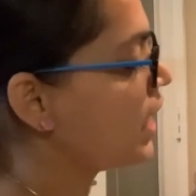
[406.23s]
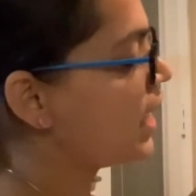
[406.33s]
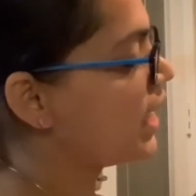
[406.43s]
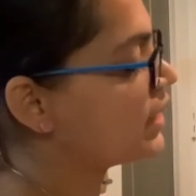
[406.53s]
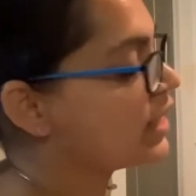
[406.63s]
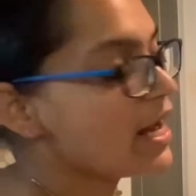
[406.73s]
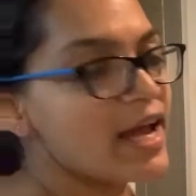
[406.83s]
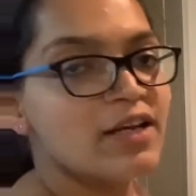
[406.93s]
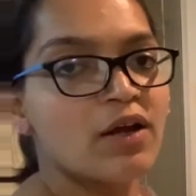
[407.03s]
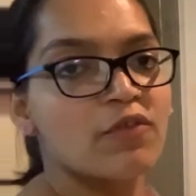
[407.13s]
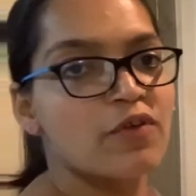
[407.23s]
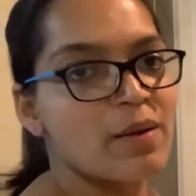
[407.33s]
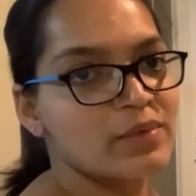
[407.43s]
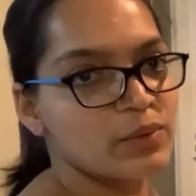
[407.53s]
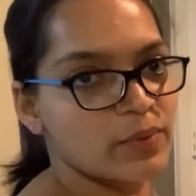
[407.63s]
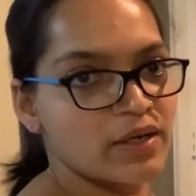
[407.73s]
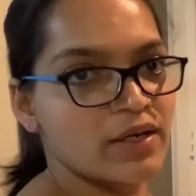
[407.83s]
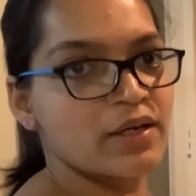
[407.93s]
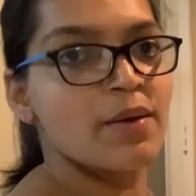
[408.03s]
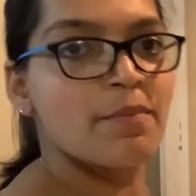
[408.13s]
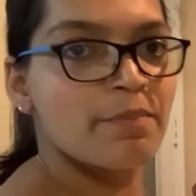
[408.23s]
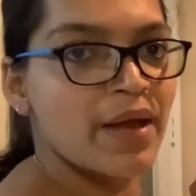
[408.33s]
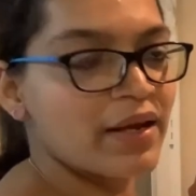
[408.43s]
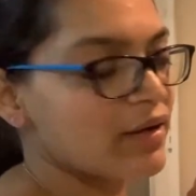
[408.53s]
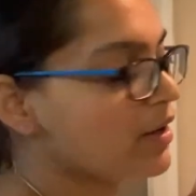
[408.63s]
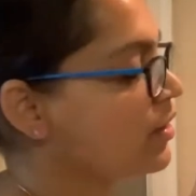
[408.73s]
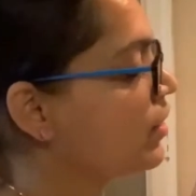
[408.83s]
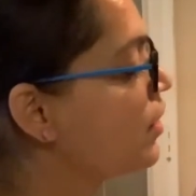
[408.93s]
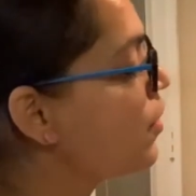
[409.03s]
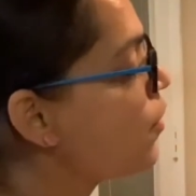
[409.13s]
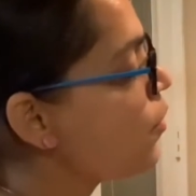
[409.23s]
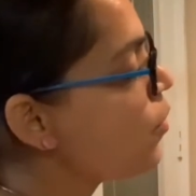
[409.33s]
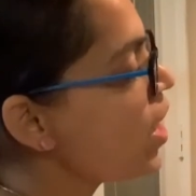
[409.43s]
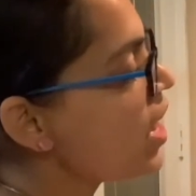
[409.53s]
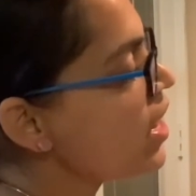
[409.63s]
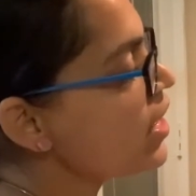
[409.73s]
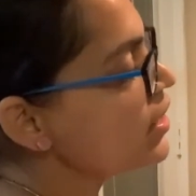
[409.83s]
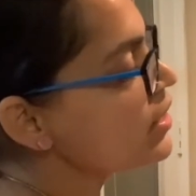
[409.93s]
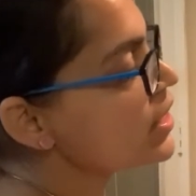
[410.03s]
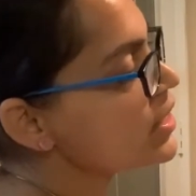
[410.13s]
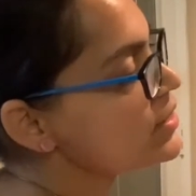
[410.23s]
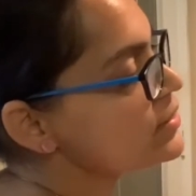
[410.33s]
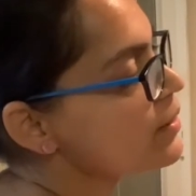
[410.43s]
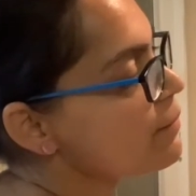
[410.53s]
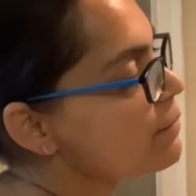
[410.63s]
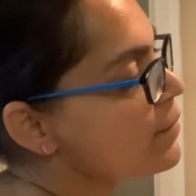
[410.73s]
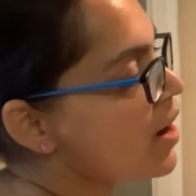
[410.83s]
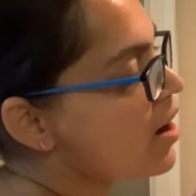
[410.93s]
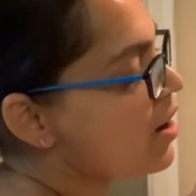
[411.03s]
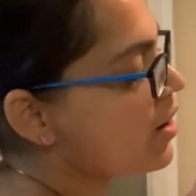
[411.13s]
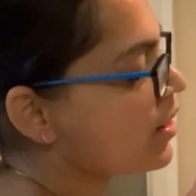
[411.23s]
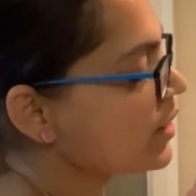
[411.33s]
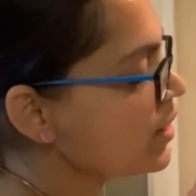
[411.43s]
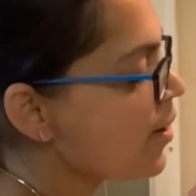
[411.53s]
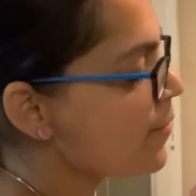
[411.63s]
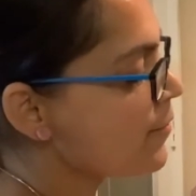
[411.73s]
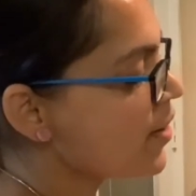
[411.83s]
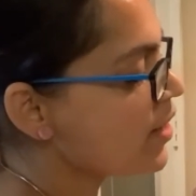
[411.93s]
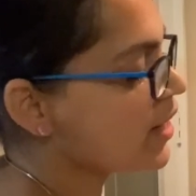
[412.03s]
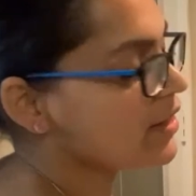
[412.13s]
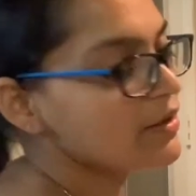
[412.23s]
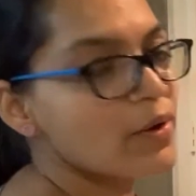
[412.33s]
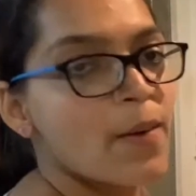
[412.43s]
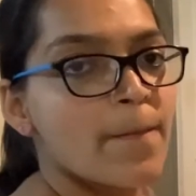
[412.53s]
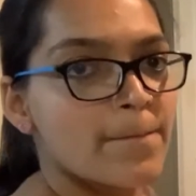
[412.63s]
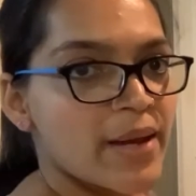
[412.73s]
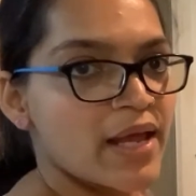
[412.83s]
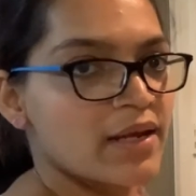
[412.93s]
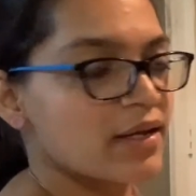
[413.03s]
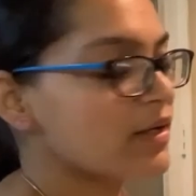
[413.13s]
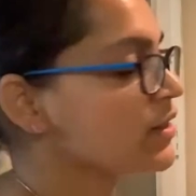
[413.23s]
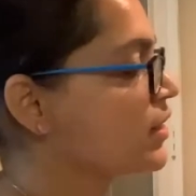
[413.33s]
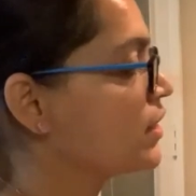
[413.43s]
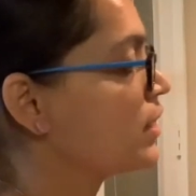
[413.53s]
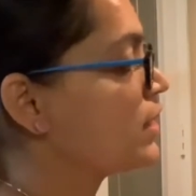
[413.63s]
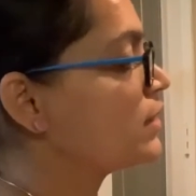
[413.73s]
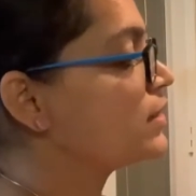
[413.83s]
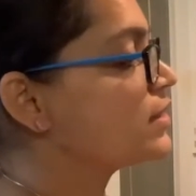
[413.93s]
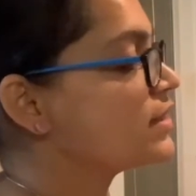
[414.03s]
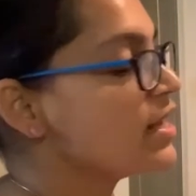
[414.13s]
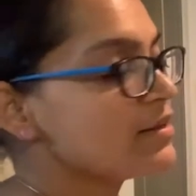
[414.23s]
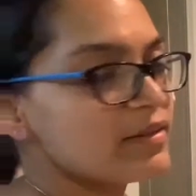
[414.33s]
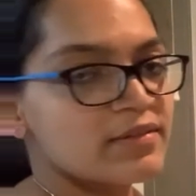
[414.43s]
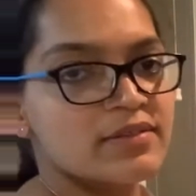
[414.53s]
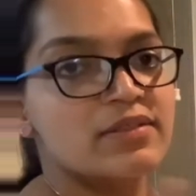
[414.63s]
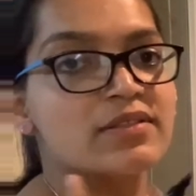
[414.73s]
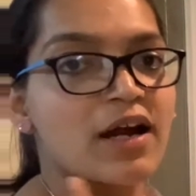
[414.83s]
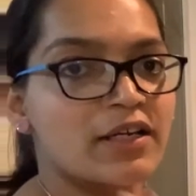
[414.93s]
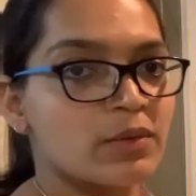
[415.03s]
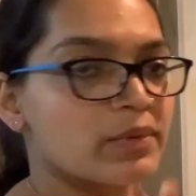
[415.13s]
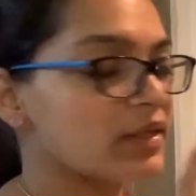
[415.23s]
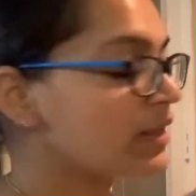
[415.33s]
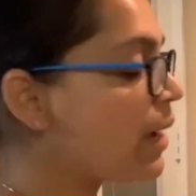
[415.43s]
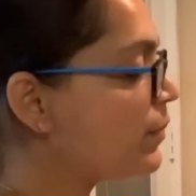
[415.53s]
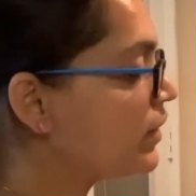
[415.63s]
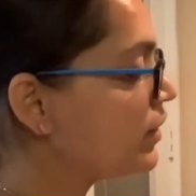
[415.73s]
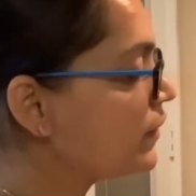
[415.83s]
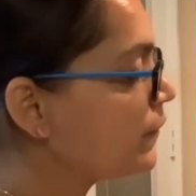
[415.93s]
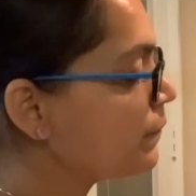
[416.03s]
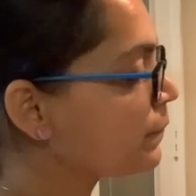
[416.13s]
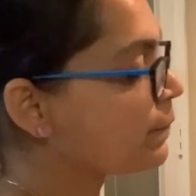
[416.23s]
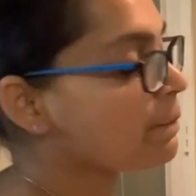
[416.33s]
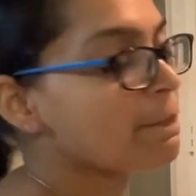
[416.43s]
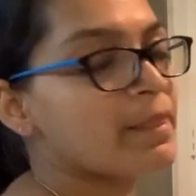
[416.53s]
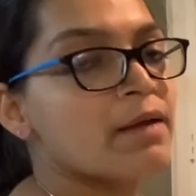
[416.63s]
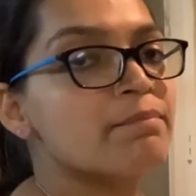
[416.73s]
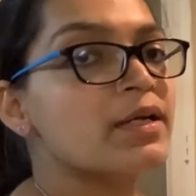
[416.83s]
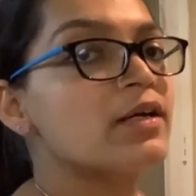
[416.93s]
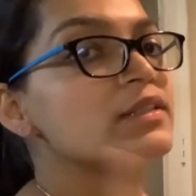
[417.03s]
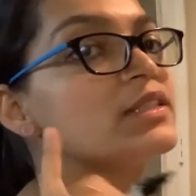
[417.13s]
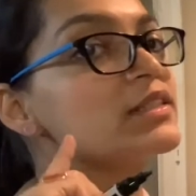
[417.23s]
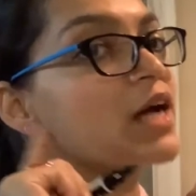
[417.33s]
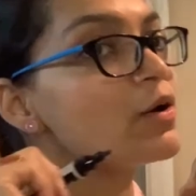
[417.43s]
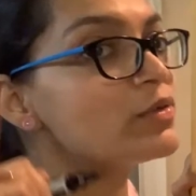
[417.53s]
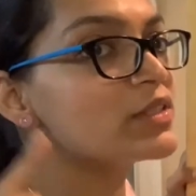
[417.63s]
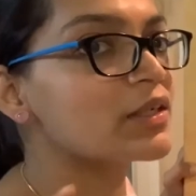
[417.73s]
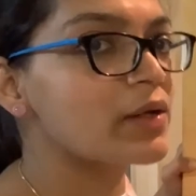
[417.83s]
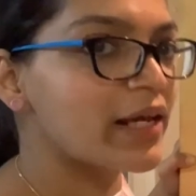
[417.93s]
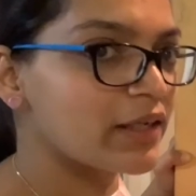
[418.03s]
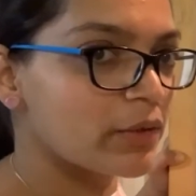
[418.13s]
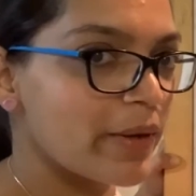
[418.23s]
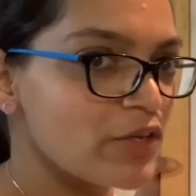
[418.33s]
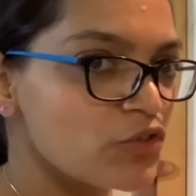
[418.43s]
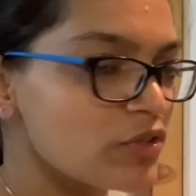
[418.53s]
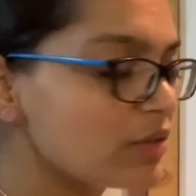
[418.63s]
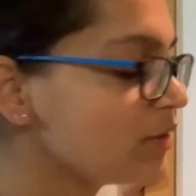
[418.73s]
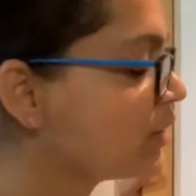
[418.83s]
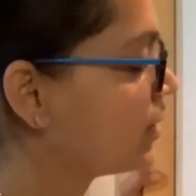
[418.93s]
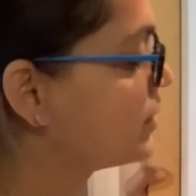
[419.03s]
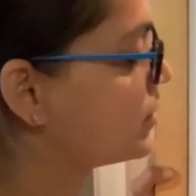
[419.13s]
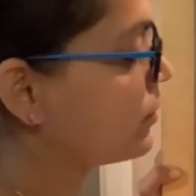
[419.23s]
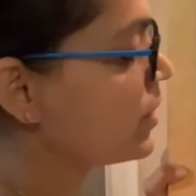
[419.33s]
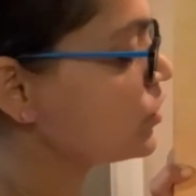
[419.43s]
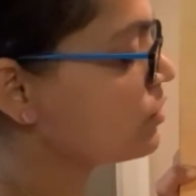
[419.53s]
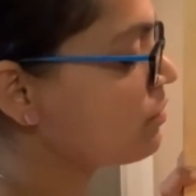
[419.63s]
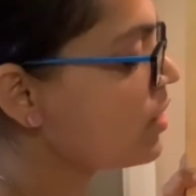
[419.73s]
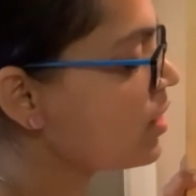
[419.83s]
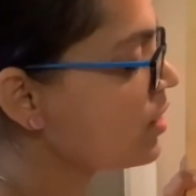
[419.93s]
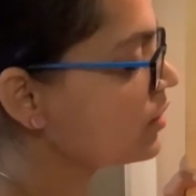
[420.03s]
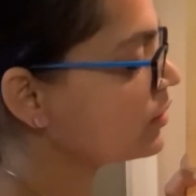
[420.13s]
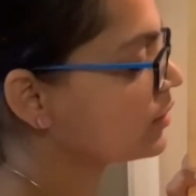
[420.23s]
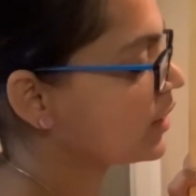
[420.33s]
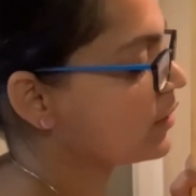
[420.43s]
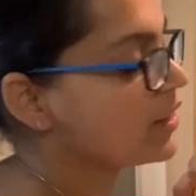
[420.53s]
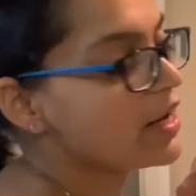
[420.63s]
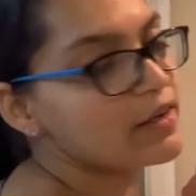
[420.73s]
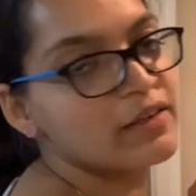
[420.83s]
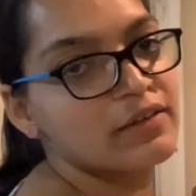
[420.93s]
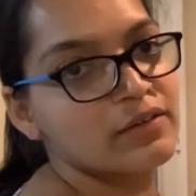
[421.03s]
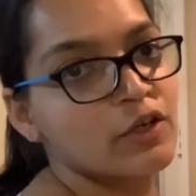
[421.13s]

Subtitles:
and N family word, pen. Where is my pen? The sentence starting with a capital, because it sounds like a question, it's a question mark in the end,